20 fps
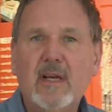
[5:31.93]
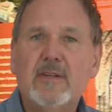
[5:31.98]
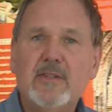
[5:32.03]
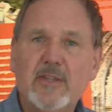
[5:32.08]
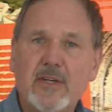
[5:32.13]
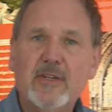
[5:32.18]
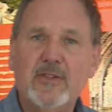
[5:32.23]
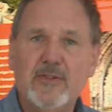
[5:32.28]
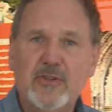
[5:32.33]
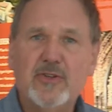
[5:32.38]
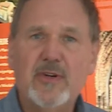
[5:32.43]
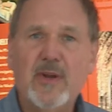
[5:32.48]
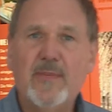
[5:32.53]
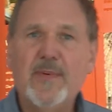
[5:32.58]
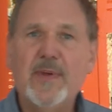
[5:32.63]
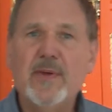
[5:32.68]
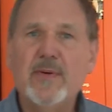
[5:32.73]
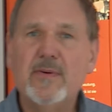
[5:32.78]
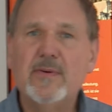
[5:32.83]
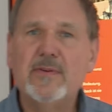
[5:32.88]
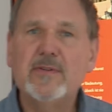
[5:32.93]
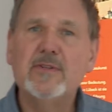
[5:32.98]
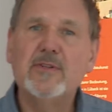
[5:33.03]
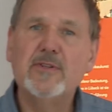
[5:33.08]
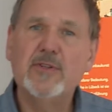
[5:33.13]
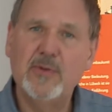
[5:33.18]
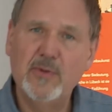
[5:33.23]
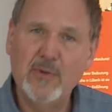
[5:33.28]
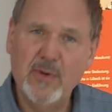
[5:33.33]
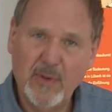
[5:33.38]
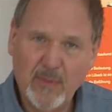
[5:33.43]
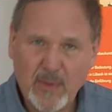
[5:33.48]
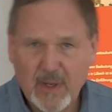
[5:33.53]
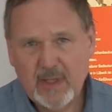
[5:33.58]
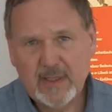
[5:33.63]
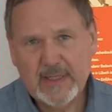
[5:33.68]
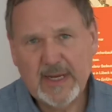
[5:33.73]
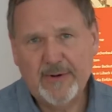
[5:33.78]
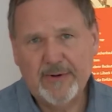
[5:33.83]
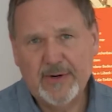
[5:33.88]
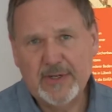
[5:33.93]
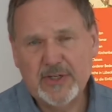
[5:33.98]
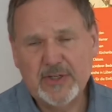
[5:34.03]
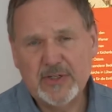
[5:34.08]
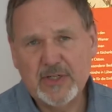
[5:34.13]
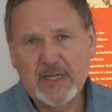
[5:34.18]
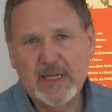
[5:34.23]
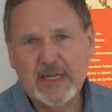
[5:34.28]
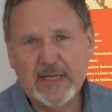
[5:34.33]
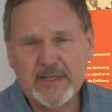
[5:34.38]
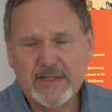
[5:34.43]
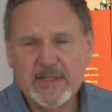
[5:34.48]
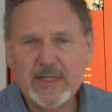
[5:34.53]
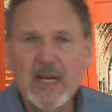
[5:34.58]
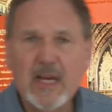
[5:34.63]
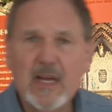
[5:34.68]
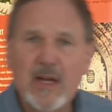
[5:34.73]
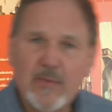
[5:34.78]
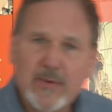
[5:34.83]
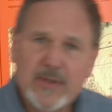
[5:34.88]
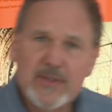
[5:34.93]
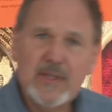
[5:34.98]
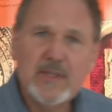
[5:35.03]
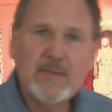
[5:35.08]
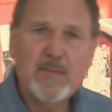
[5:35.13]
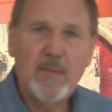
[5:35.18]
to contribute to a World Heritage List which is